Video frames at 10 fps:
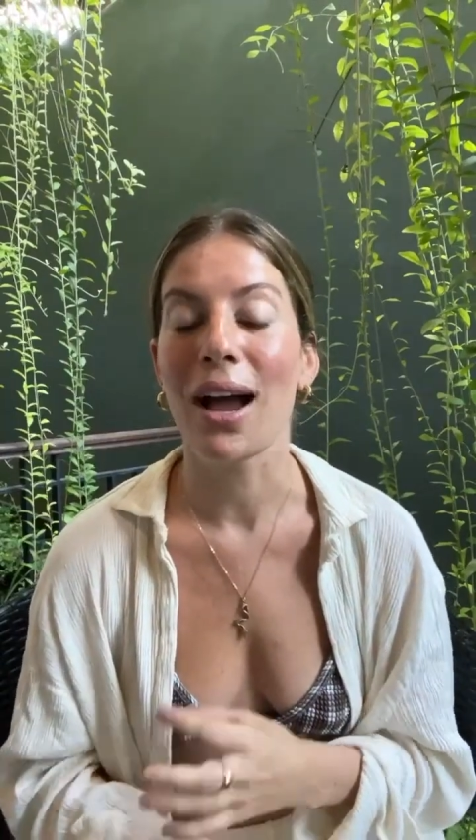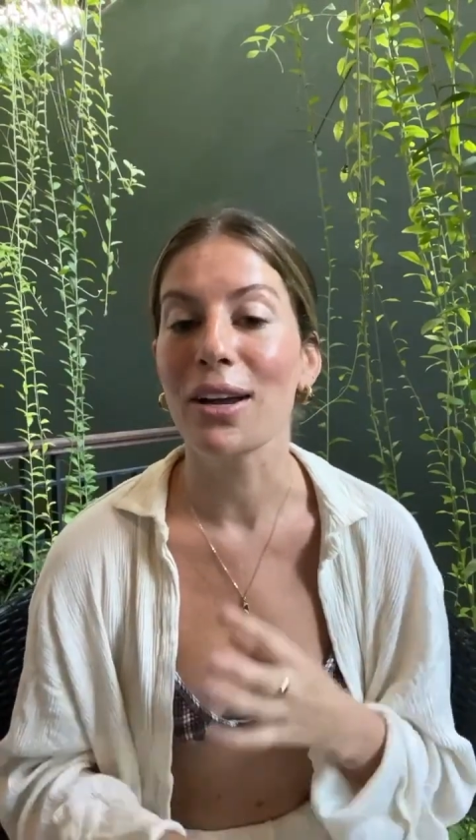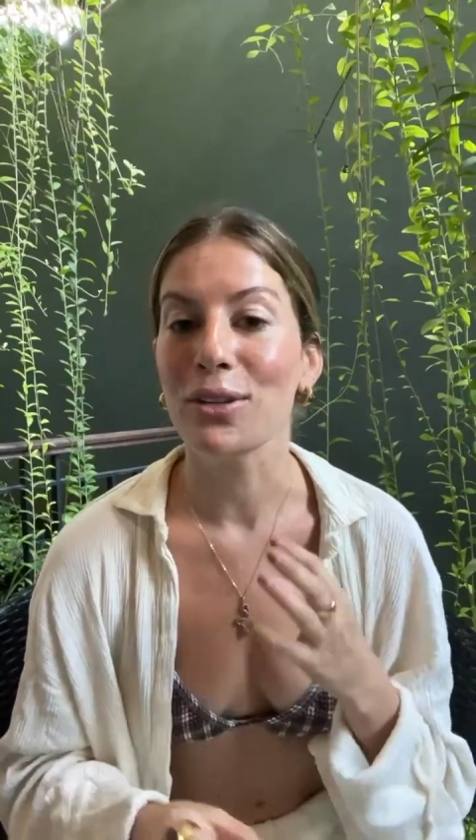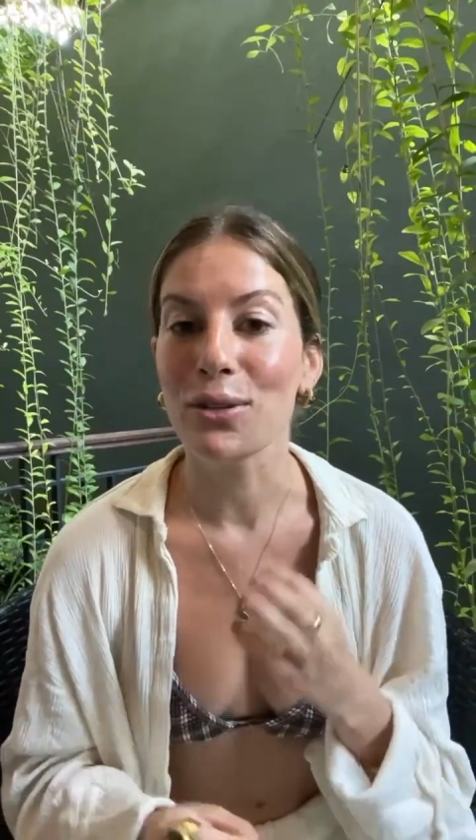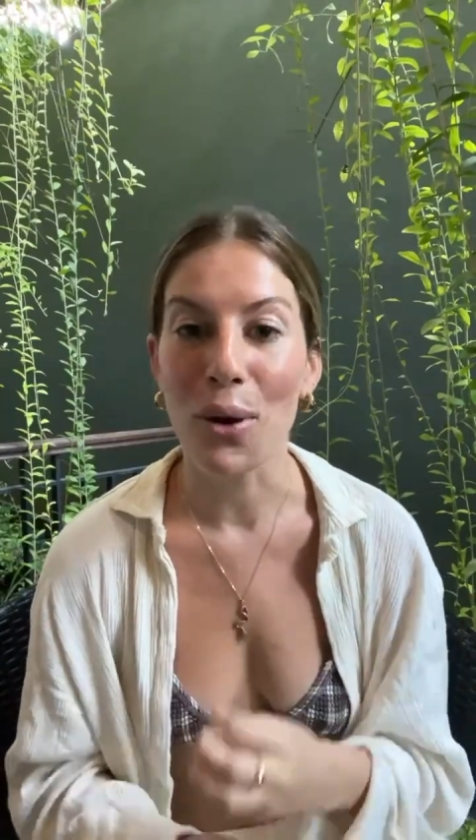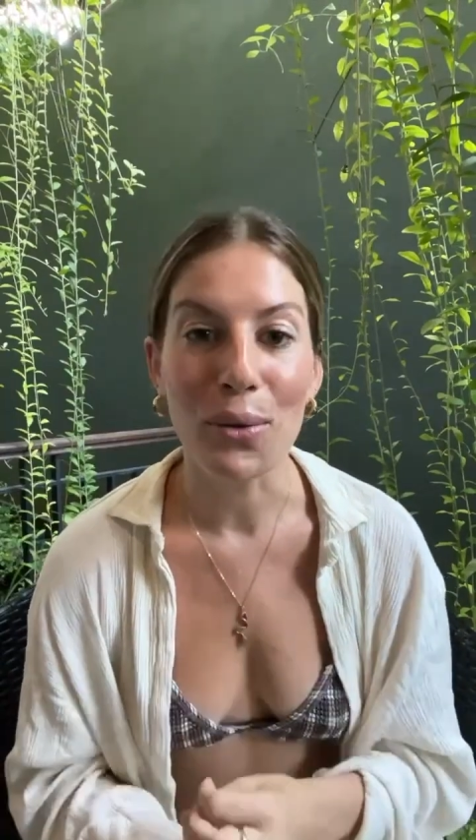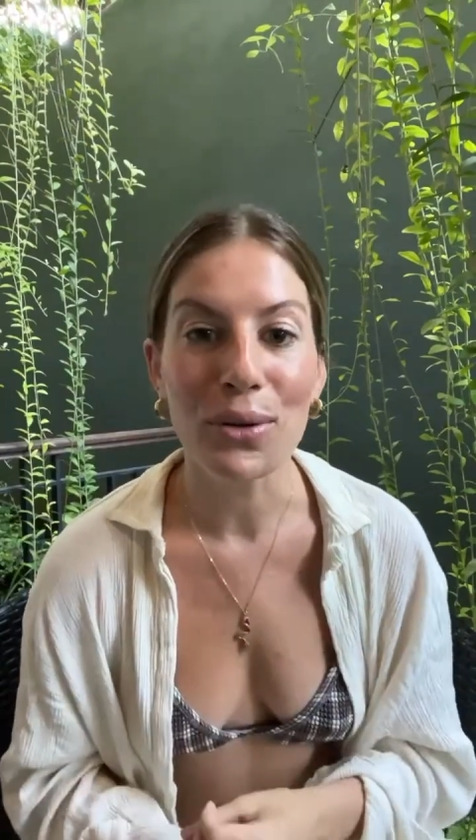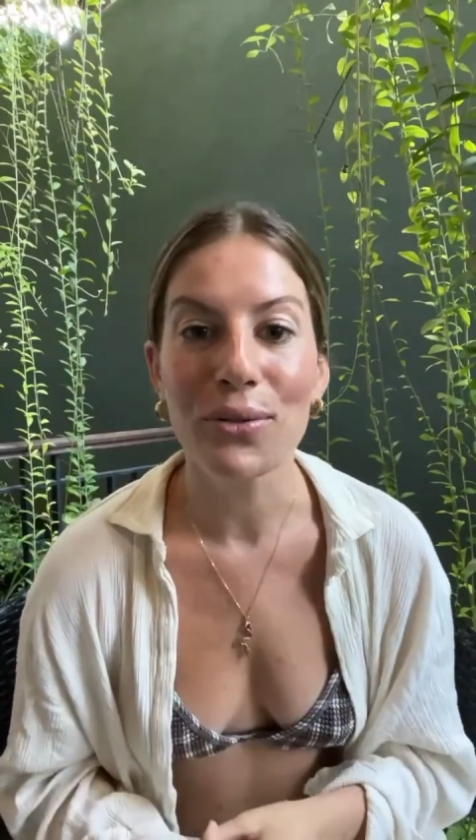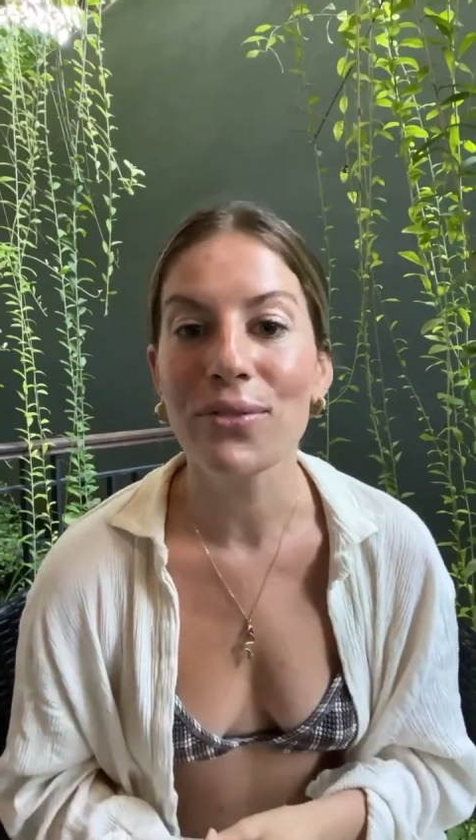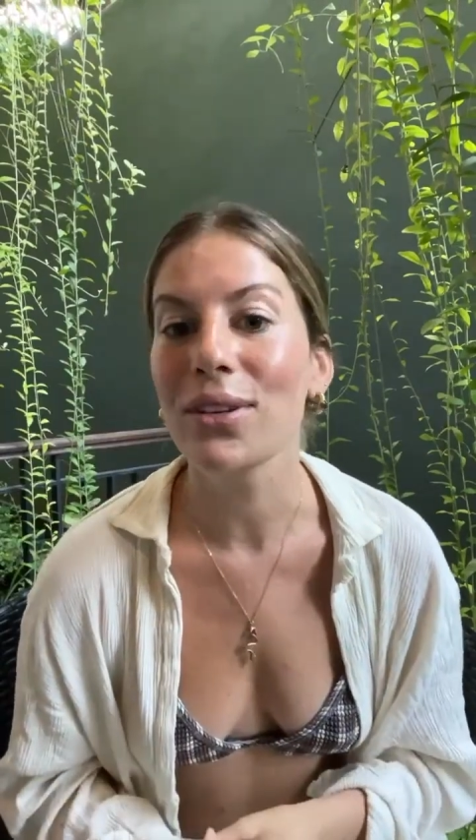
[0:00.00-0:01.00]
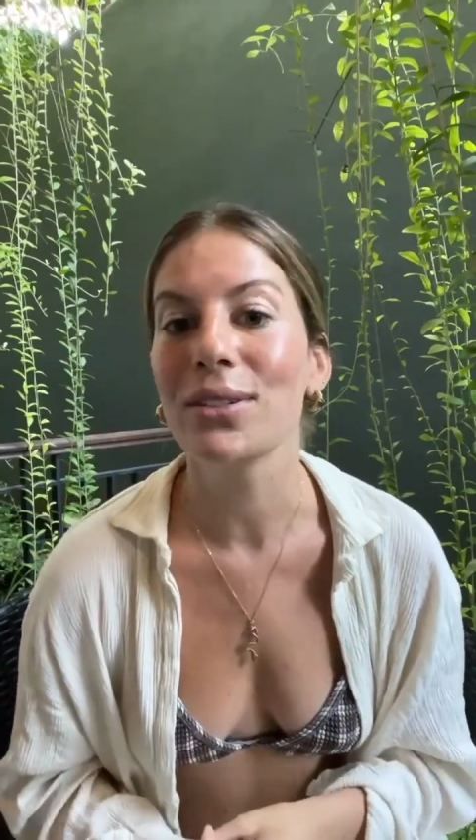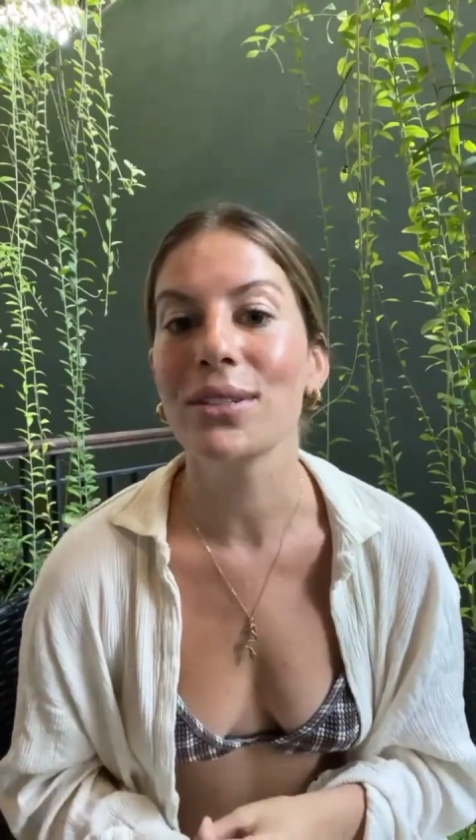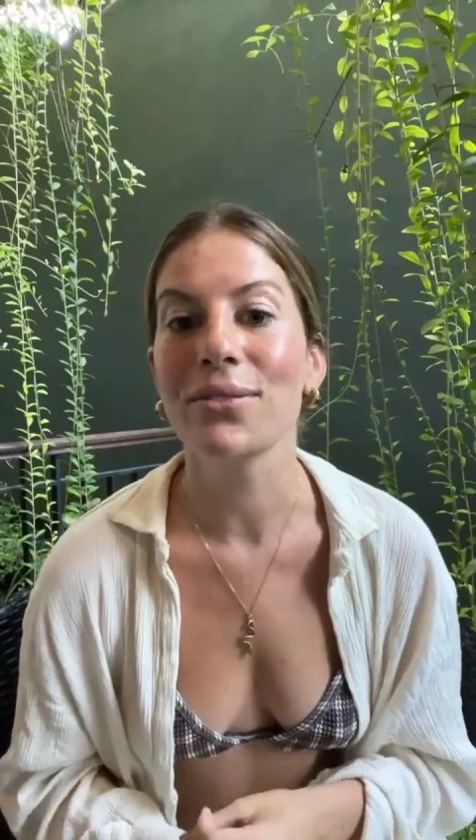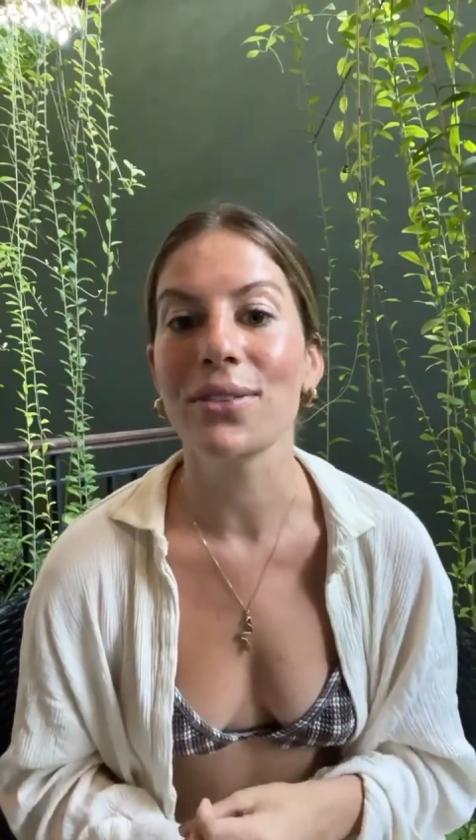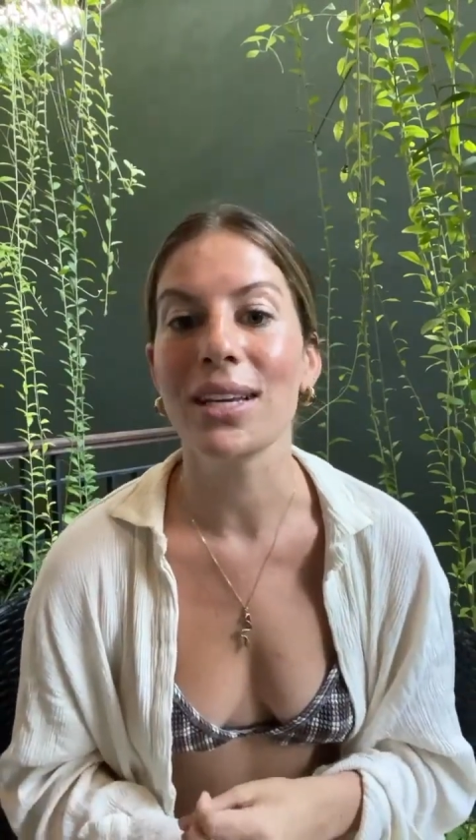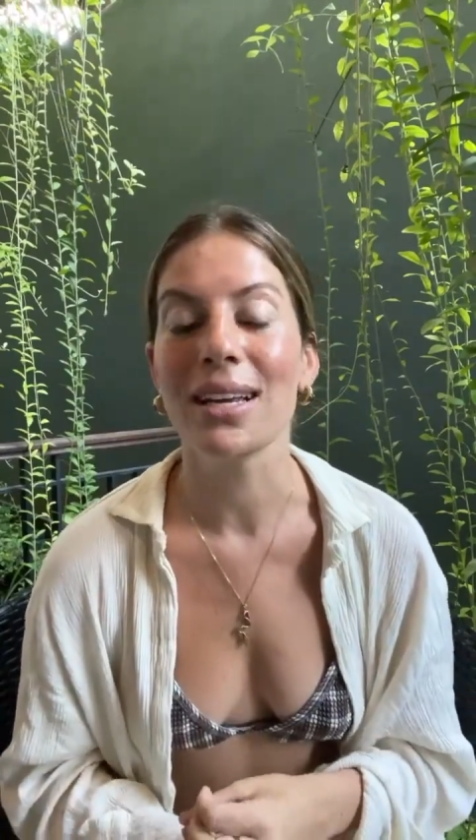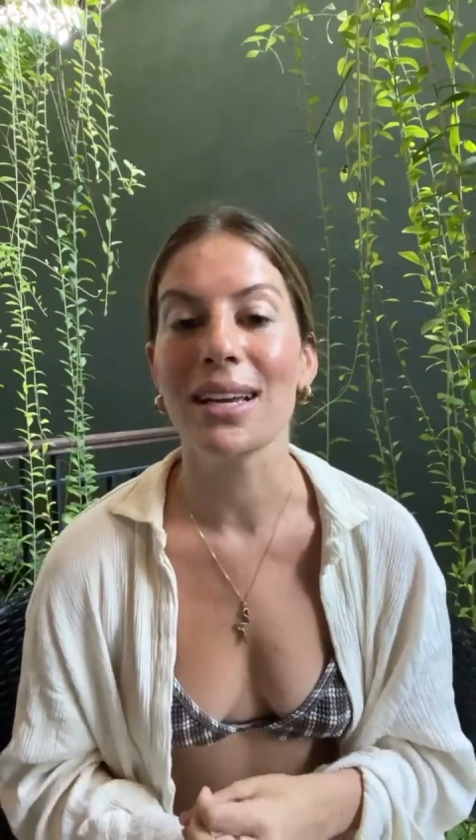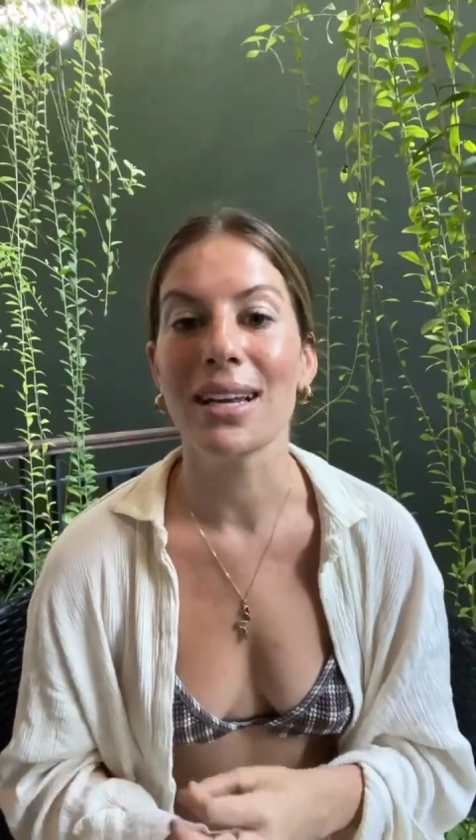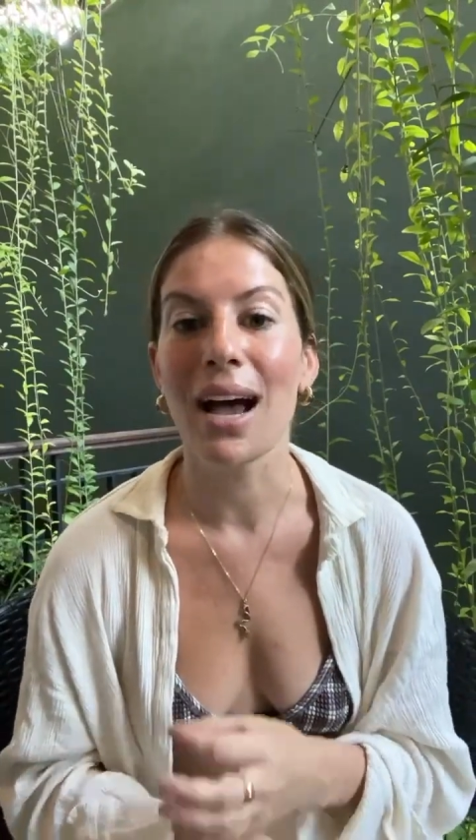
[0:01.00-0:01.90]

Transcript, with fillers: I know you feel defeated.